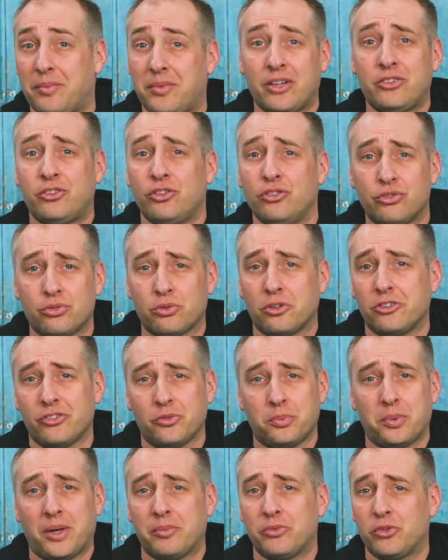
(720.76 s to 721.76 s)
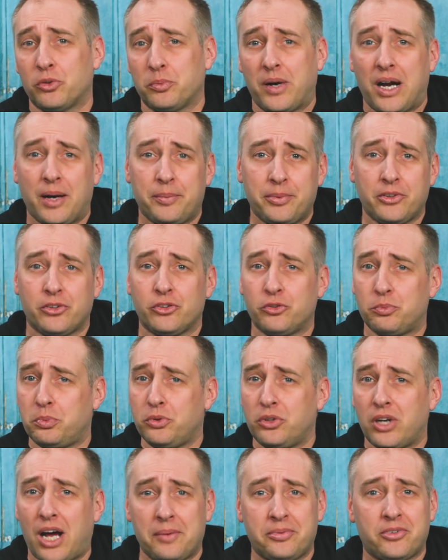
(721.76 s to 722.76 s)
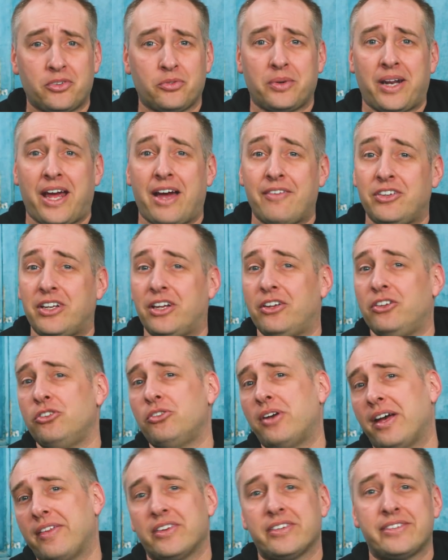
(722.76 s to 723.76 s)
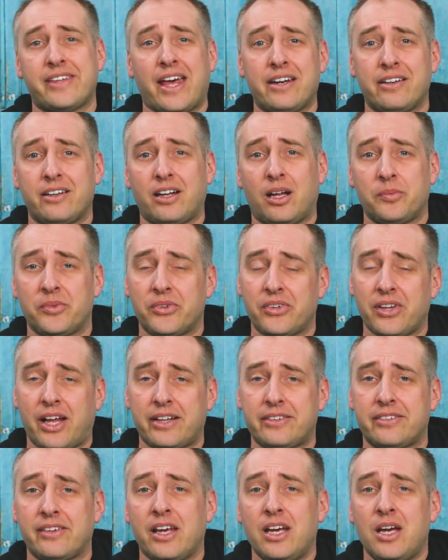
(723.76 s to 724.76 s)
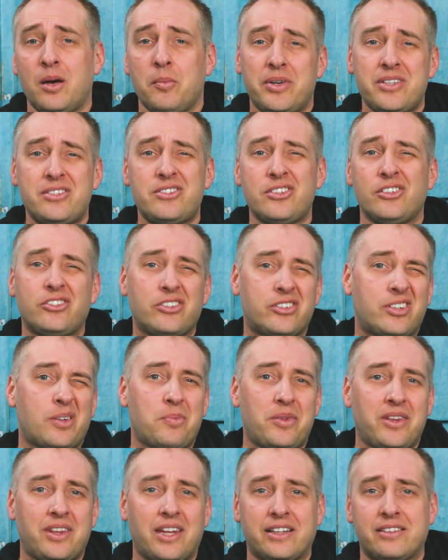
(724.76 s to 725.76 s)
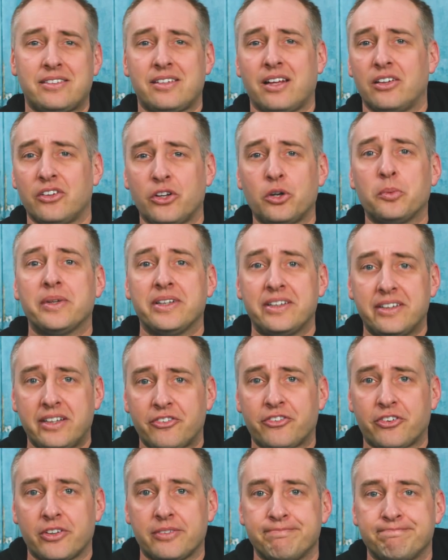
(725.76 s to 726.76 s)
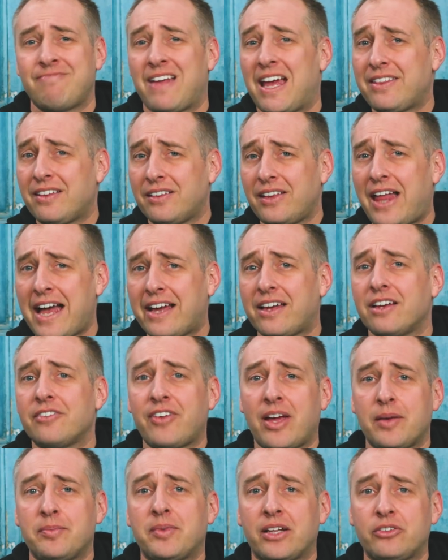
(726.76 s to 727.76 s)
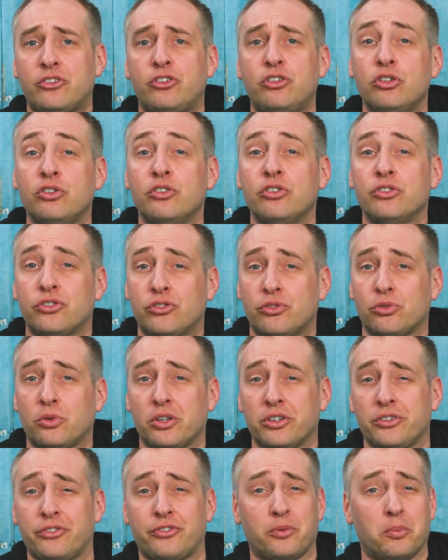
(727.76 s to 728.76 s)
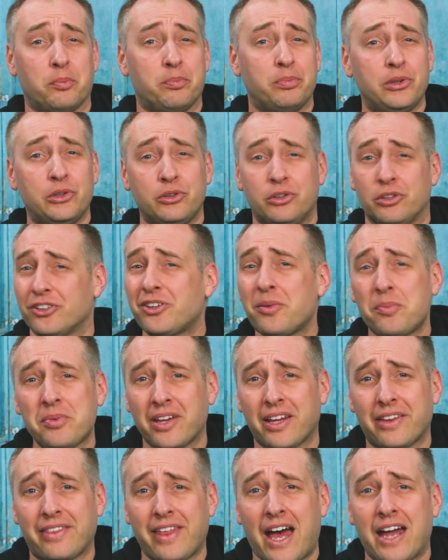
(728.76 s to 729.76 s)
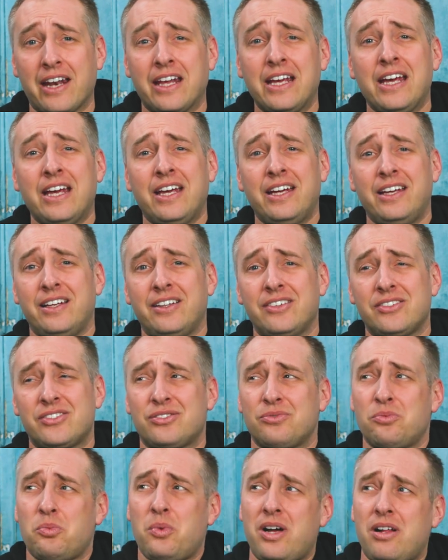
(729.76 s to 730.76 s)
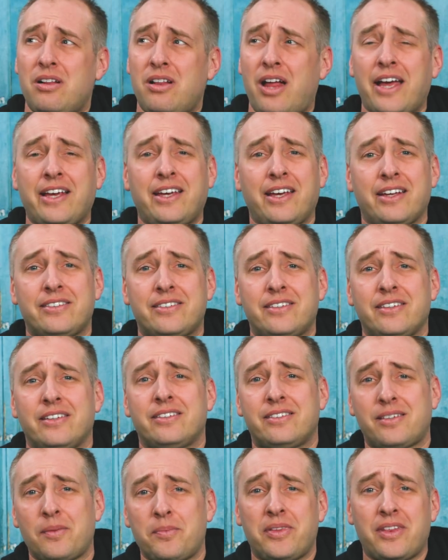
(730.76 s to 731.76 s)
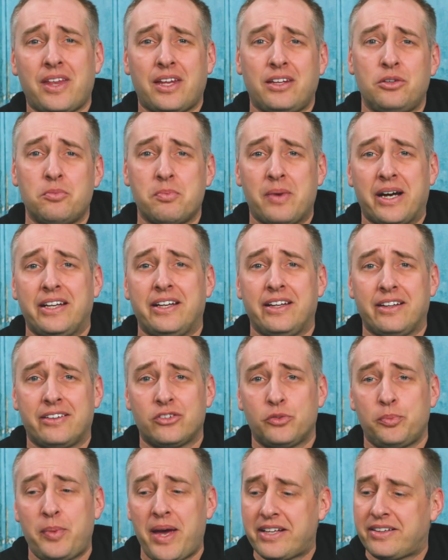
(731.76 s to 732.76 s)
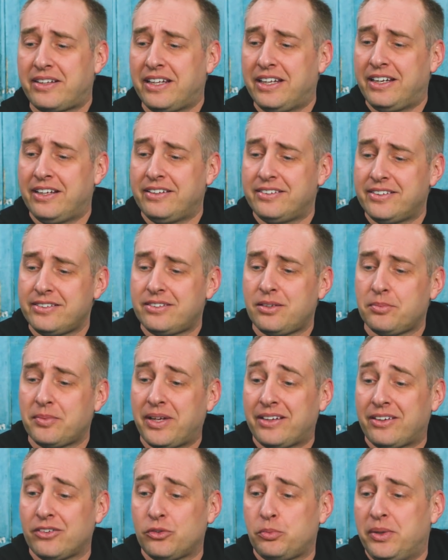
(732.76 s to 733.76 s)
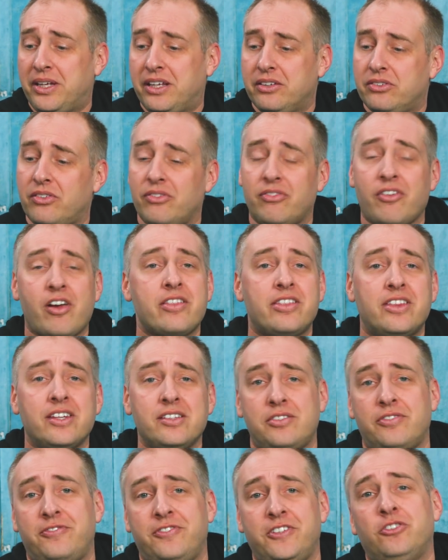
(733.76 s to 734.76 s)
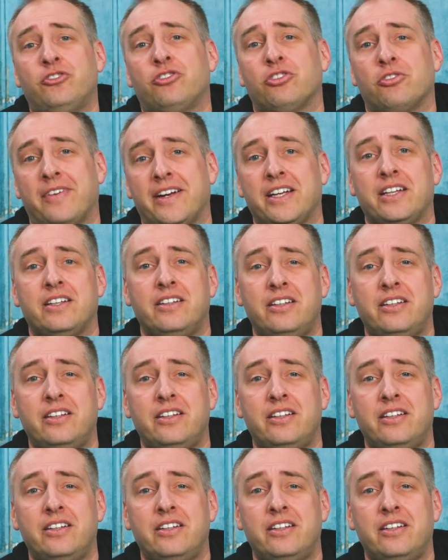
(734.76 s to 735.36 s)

M.2 storage has become so popular as boot options, would have you. Now, you do have the SATA DOM slots, but it's still just something that's a little bit different. And the lack of M.2 storage for boot or something like that is, well, I guess something that you might expect in a system like this because of this feature right